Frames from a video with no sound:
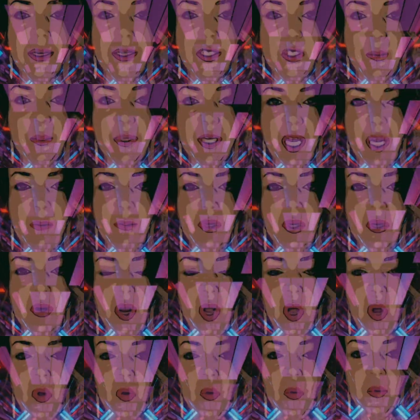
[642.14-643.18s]
to become your
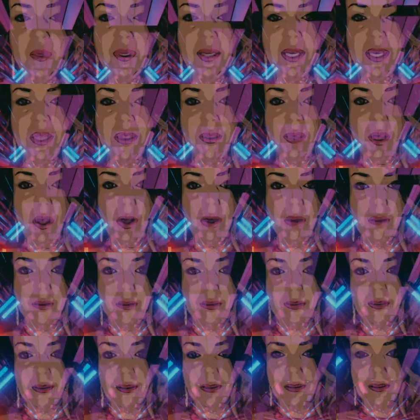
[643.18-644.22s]
only
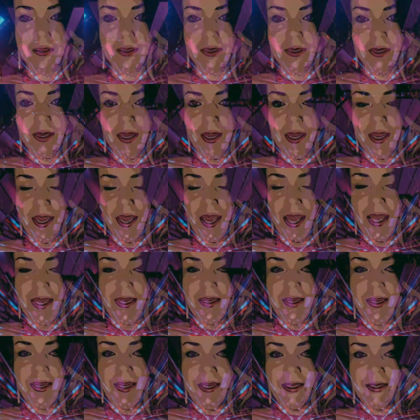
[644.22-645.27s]
thoughts,
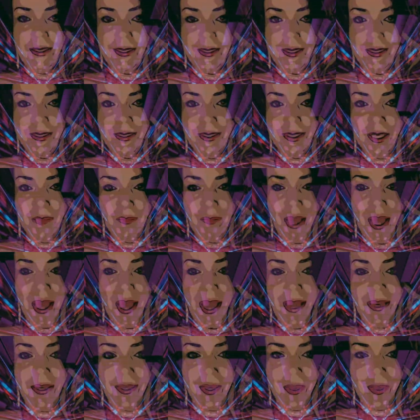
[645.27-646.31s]
and listen to them
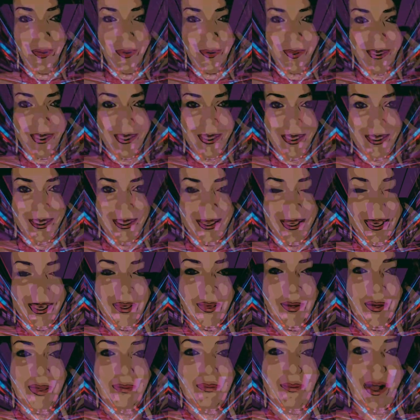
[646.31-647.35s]
echo in
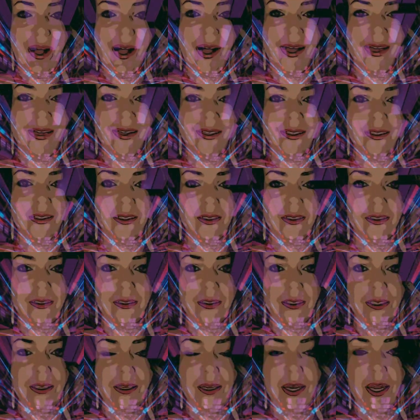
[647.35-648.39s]
your mind
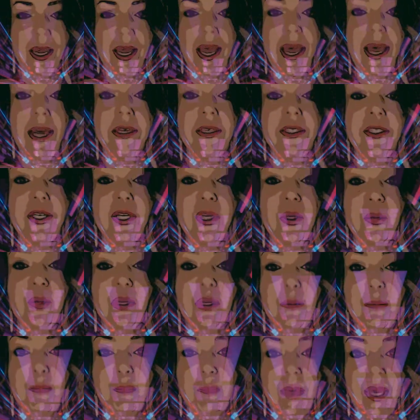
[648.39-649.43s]
as you
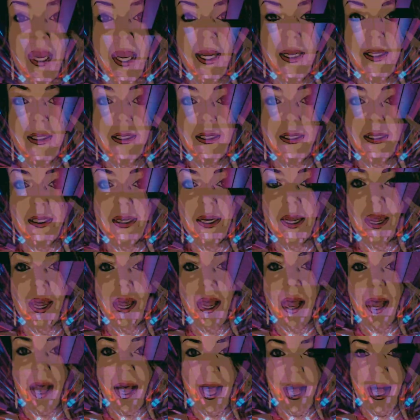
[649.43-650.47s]
repeat
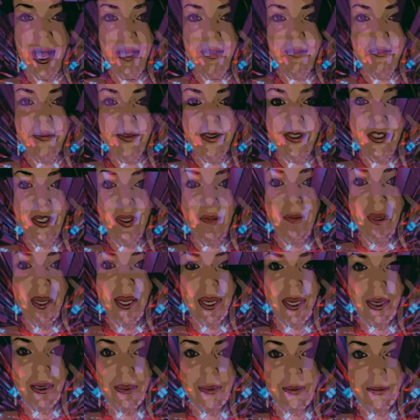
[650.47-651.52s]
after
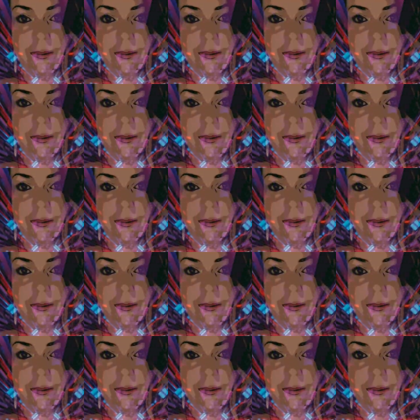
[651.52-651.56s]
me.